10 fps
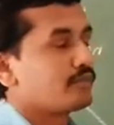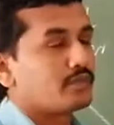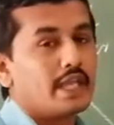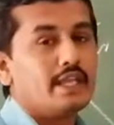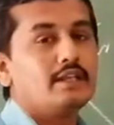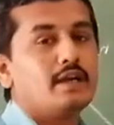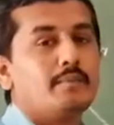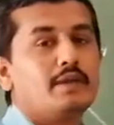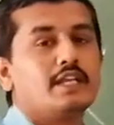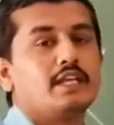
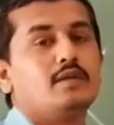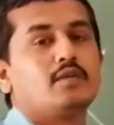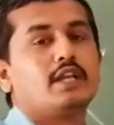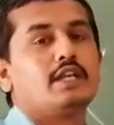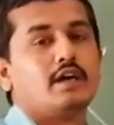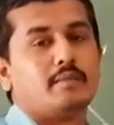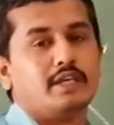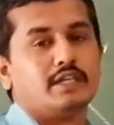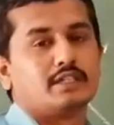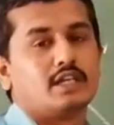incompletely only
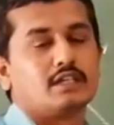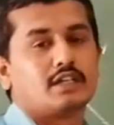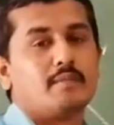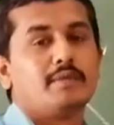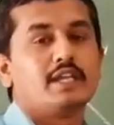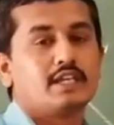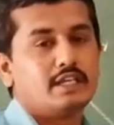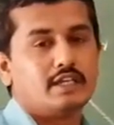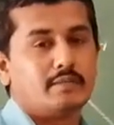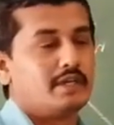dominated, not
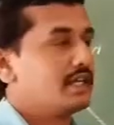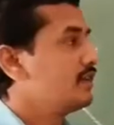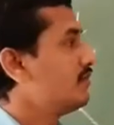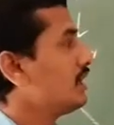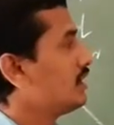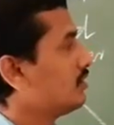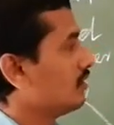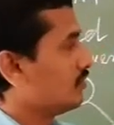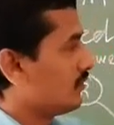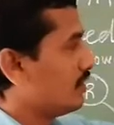completely dominated. Pink is
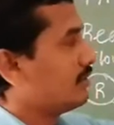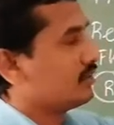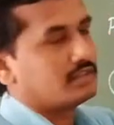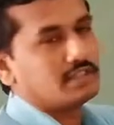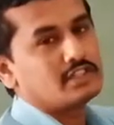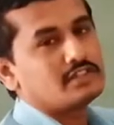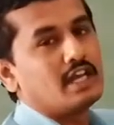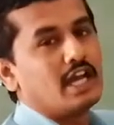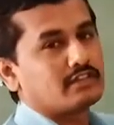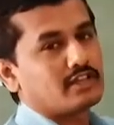50%
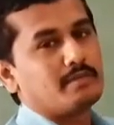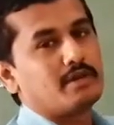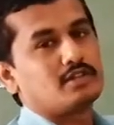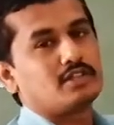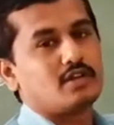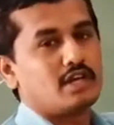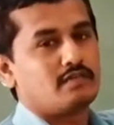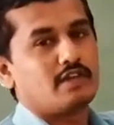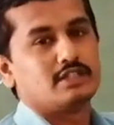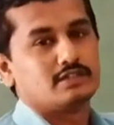as compared to the
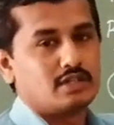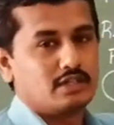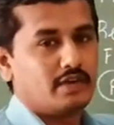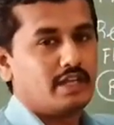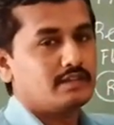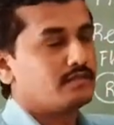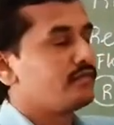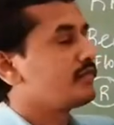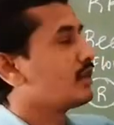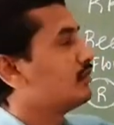25 and 25.
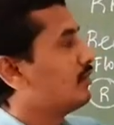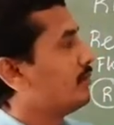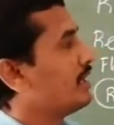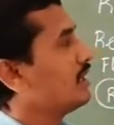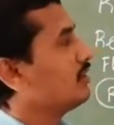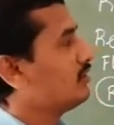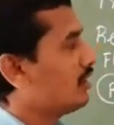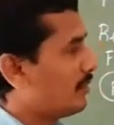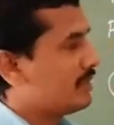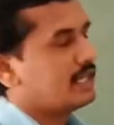So, pink is
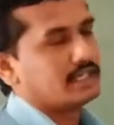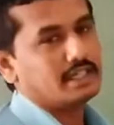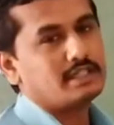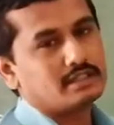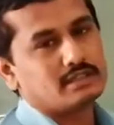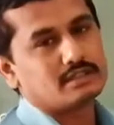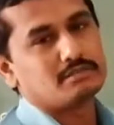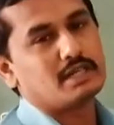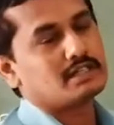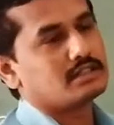dominated,
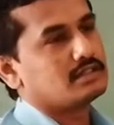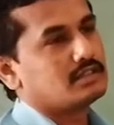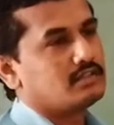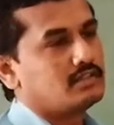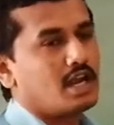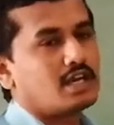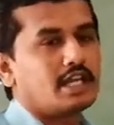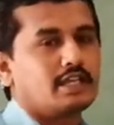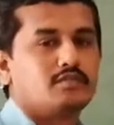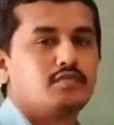but it is not
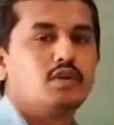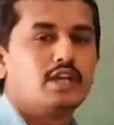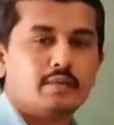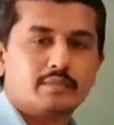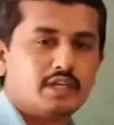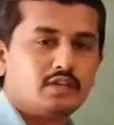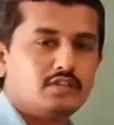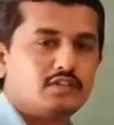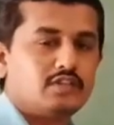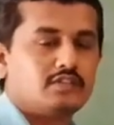like full dominance,
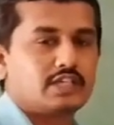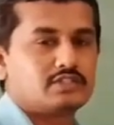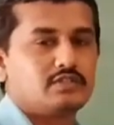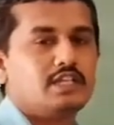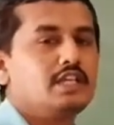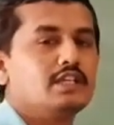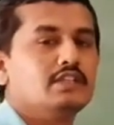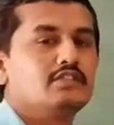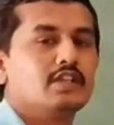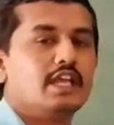it is actually
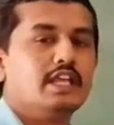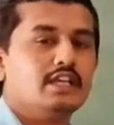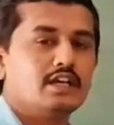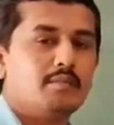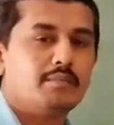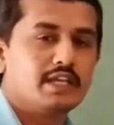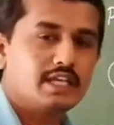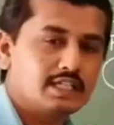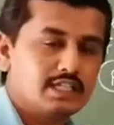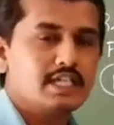is
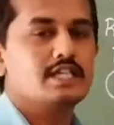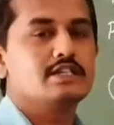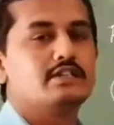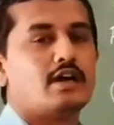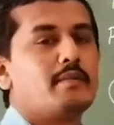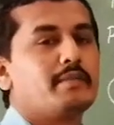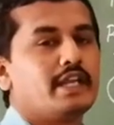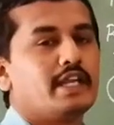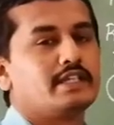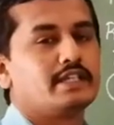incompletely
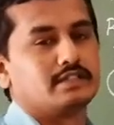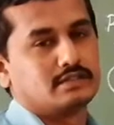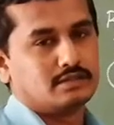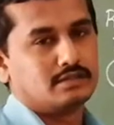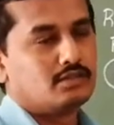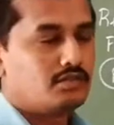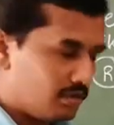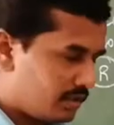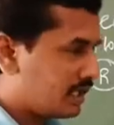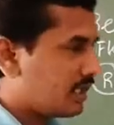dominated.
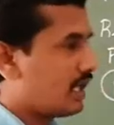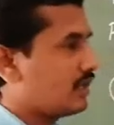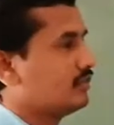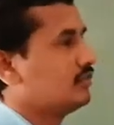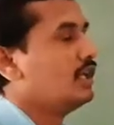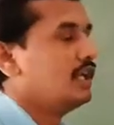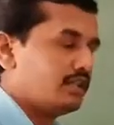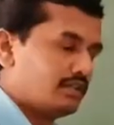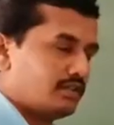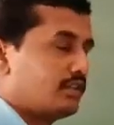So, the cross
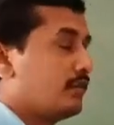the